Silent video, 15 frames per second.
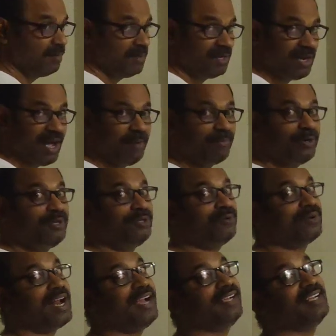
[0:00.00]
But I am going to
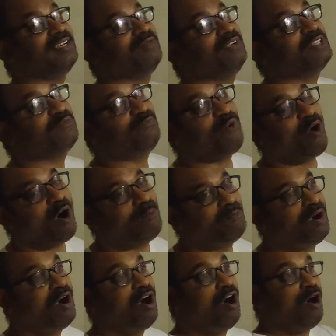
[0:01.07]
write in which
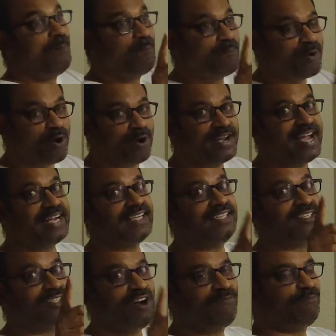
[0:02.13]
form?
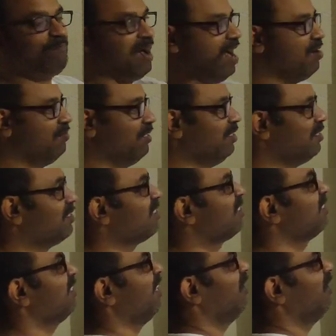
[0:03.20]
Product of powers.